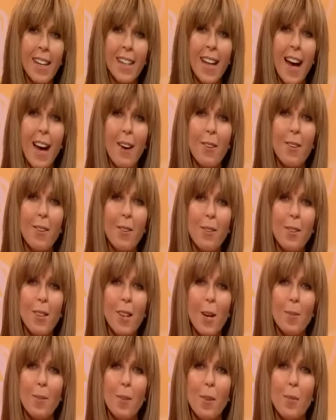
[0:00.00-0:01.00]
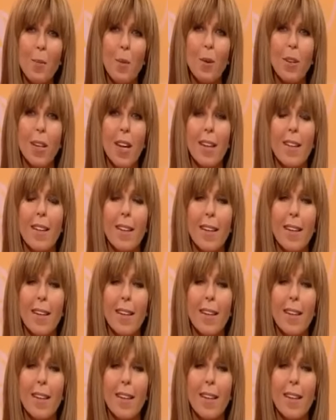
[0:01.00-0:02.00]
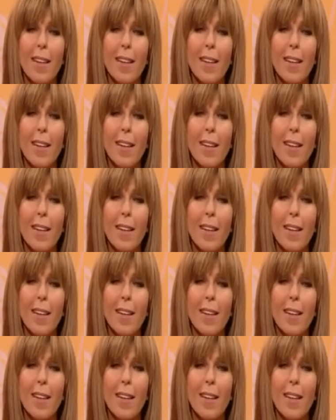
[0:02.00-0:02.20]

Now, still to come this morning, it's Brie.